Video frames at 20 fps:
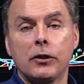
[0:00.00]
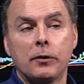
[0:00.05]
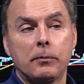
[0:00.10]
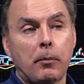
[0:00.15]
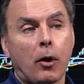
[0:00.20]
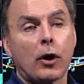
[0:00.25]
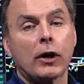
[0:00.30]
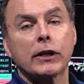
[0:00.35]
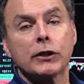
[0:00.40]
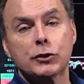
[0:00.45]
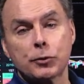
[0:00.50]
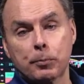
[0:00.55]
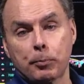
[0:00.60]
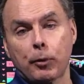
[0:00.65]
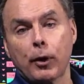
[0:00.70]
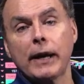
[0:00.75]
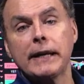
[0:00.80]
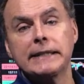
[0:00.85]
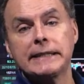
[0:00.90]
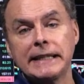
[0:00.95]
the markets are
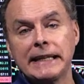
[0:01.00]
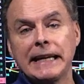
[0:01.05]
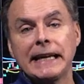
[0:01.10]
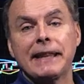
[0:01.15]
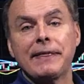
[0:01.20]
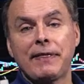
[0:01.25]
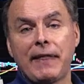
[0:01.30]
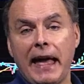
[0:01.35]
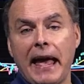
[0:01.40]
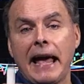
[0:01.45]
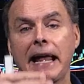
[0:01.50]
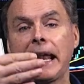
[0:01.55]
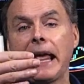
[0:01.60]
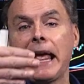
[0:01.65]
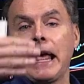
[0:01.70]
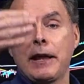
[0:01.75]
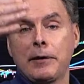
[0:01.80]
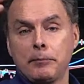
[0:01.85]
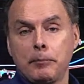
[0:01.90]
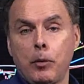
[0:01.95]
pricing in that
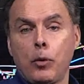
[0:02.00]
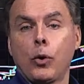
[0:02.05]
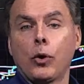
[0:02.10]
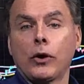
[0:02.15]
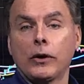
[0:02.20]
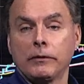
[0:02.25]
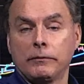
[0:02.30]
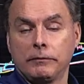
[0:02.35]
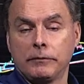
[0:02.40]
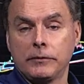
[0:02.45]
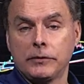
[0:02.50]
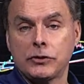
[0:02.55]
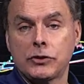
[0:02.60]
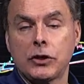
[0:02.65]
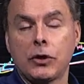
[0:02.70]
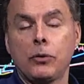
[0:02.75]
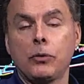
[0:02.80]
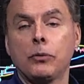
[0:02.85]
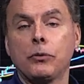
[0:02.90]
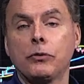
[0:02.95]
and more.
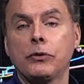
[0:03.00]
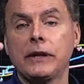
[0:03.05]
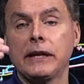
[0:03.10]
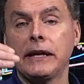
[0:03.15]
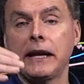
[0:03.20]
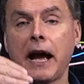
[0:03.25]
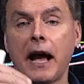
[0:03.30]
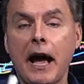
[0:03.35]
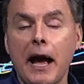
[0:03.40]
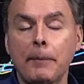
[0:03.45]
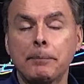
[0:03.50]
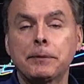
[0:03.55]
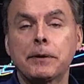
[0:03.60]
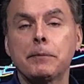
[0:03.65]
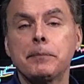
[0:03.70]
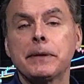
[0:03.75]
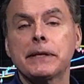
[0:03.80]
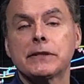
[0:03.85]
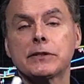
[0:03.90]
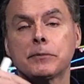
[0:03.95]
So the
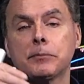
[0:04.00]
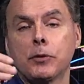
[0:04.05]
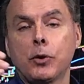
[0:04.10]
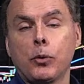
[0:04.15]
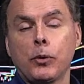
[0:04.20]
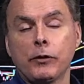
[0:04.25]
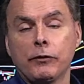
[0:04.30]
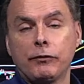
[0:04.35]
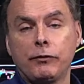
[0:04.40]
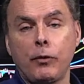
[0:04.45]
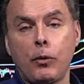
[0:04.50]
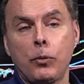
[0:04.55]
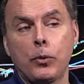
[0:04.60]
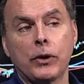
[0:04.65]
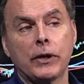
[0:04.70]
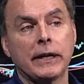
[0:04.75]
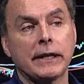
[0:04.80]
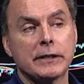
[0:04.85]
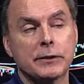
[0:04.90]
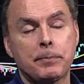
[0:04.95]
optimism going
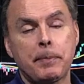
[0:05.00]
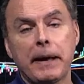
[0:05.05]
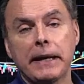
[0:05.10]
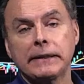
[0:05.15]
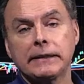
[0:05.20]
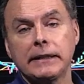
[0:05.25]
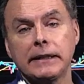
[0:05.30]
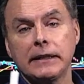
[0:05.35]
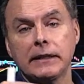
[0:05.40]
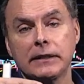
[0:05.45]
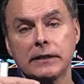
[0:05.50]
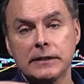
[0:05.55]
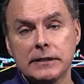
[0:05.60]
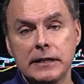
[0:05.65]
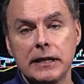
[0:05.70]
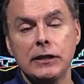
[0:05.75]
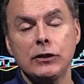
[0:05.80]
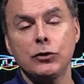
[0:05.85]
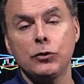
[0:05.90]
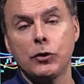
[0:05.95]
forward, expecting
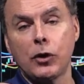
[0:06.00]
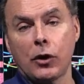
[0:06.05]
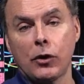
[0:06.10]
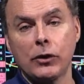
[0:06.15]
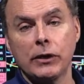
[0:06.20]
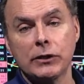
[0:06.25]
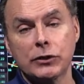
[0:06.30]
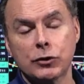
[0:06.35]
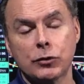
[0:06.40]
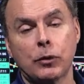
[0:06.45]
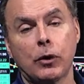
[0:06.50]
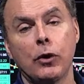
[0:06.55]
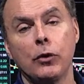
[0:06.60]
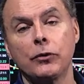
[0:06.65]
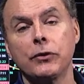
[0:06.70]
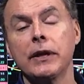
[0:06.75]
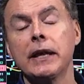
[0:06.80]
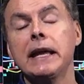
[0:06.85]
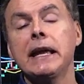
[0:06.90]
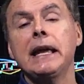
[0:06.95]
continued earnings
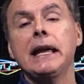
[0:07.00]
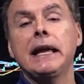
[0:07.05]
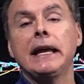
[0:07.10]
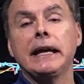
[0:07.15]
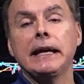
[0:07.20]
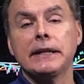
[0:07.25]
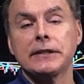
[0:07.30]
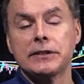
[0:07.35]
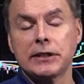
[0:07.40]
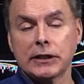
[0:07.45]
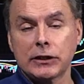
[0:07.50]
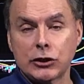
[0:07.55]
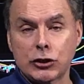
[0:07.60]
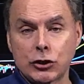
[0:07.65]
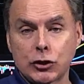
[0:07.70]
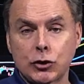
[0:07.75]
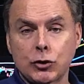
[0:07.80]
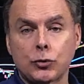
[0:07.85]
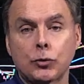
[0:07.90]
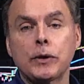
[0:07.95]
growth, is
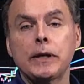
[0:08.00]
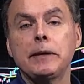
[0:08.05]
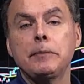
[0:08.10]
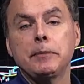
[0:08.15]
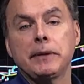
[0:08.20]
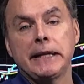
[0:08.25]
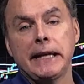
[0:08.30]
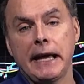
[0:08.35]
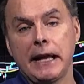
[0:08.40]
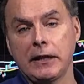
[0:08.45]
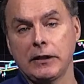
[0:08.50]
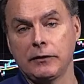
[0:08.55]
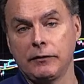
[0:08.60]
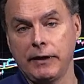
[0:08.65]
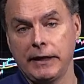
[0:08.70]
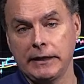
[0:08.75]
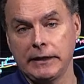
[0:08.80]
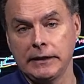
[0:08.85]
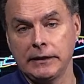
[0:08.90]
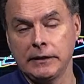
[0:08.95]
extremely
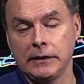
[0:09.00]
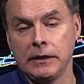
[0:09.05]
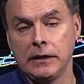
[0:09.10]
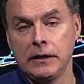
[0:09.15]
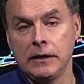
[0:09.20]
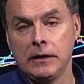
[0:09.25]
elevated.